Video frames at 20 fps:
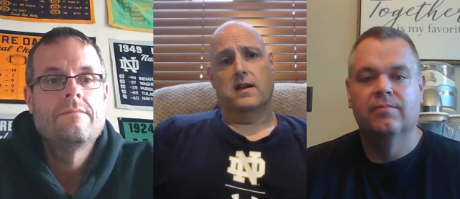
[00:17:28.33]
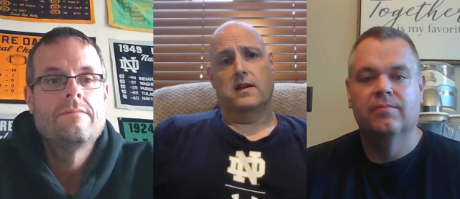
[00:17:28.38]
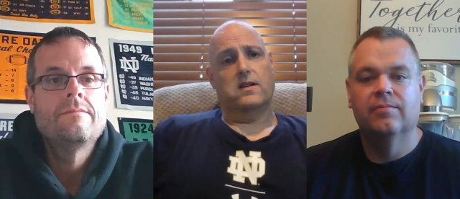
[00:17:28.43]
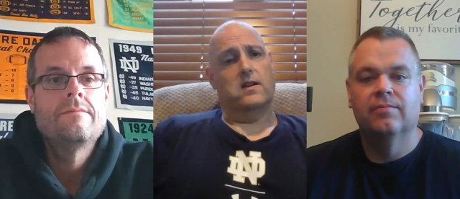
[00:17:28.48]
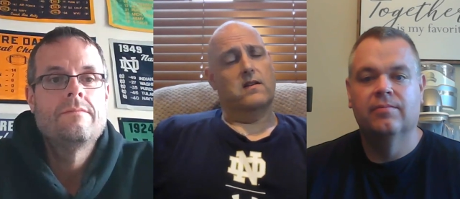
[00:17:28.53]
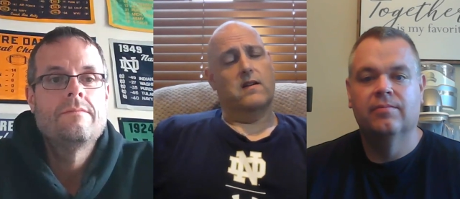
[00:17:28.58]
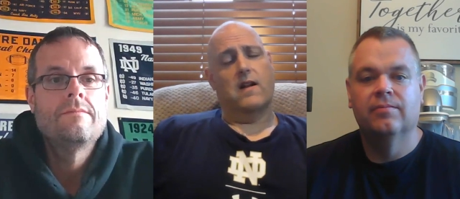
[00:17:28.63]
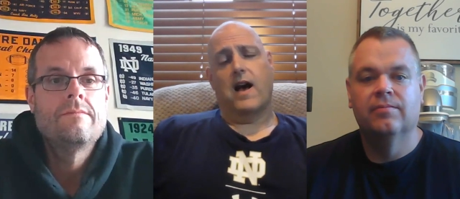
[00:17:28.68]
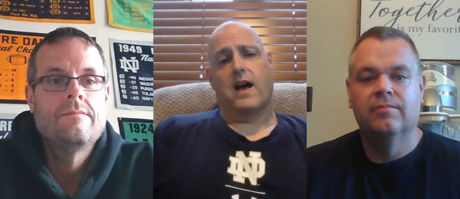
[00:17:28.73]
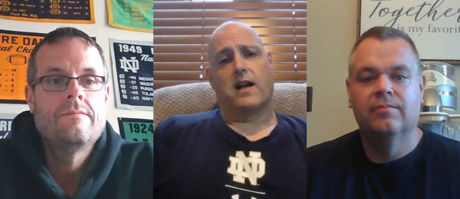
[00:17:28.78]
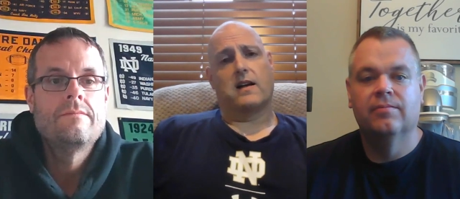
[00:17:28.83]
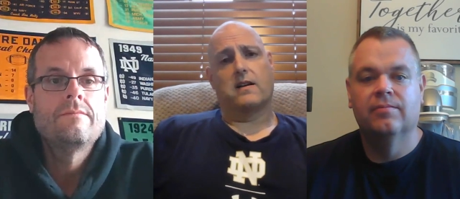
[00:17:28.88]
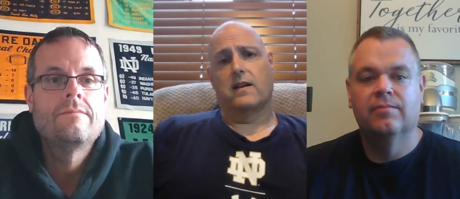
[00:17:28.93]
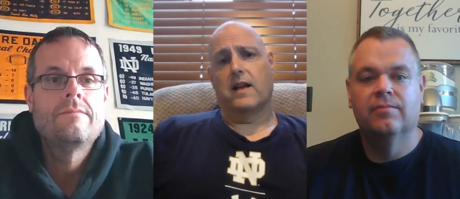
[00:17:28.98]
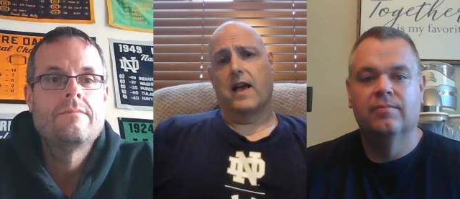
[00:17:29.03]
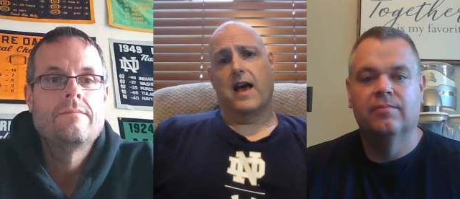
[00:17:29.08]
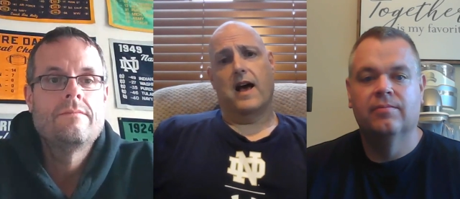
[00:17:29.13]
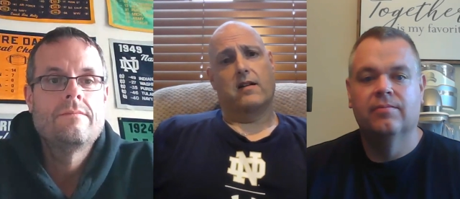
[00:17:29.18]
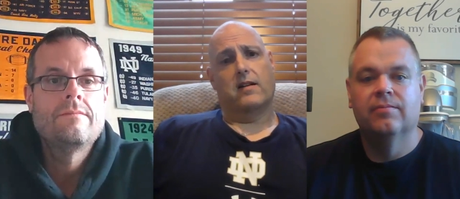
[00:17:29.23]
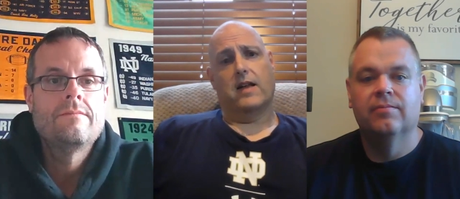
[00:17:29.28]
Speaker 1: You're not going
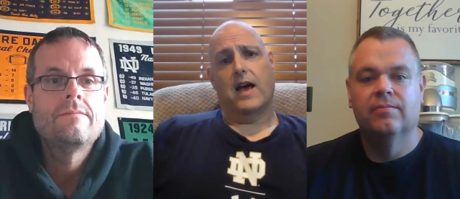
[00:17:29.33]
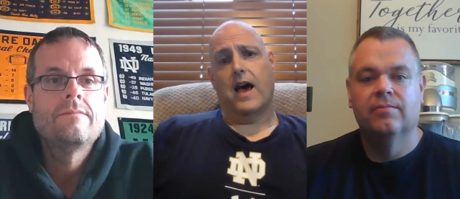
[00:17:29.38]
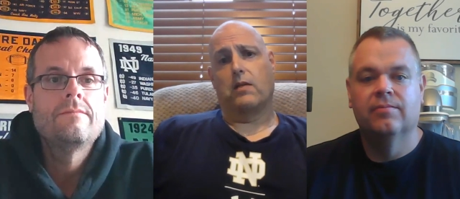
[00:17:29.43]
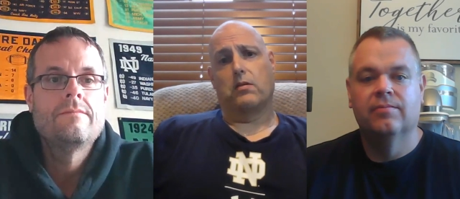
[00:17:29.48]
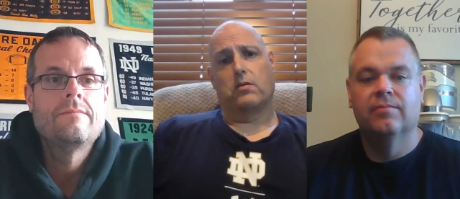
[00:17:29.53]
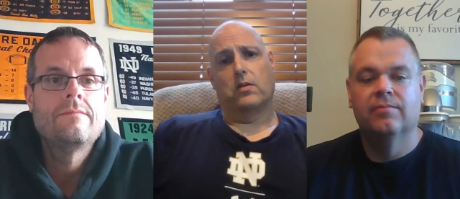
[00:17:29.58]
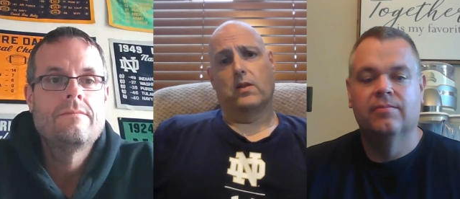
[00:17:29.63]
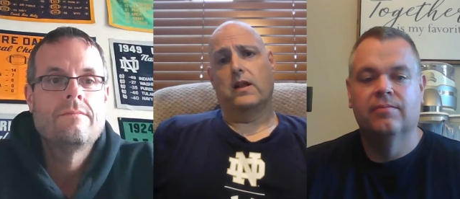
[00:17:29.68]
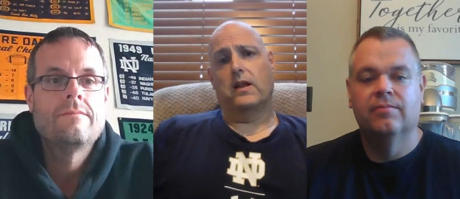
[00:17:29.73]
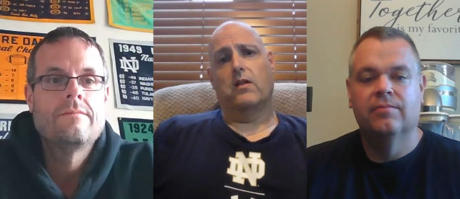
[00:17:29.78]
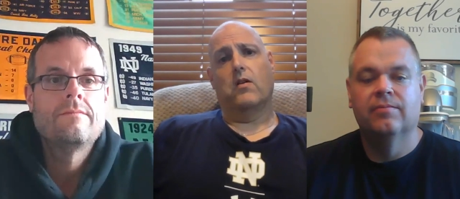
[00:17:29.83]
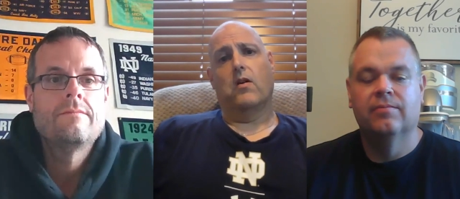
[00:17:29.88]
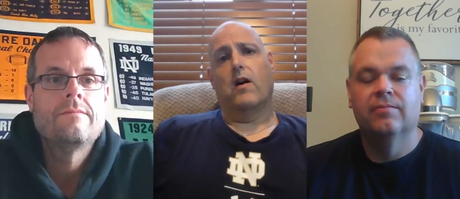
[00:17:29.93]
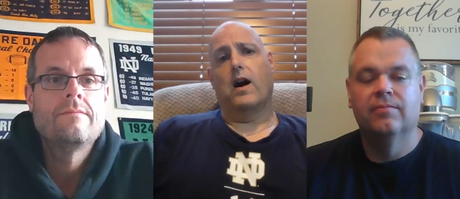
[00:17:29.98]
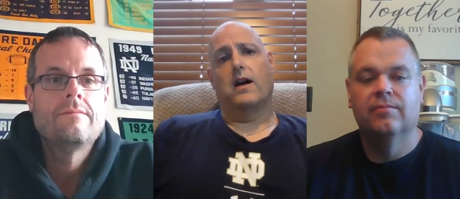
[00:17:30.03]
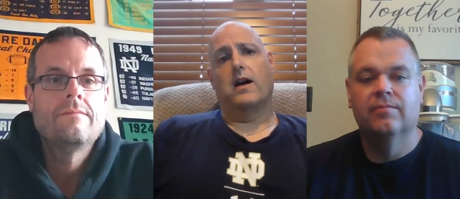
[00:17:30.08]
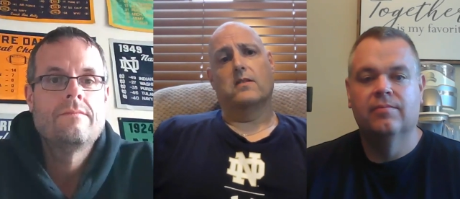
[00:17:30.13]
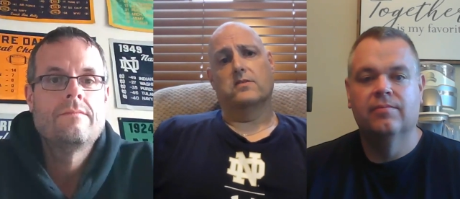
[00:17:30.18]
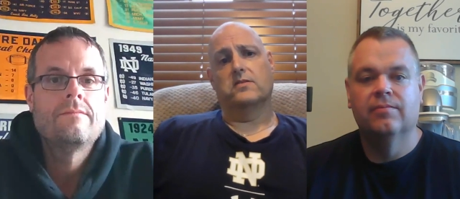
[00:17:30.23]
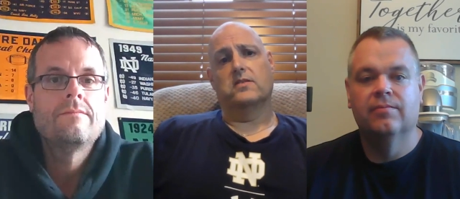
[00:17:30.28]
to out athlete
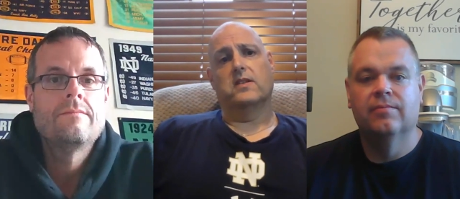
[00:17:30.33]
Ohio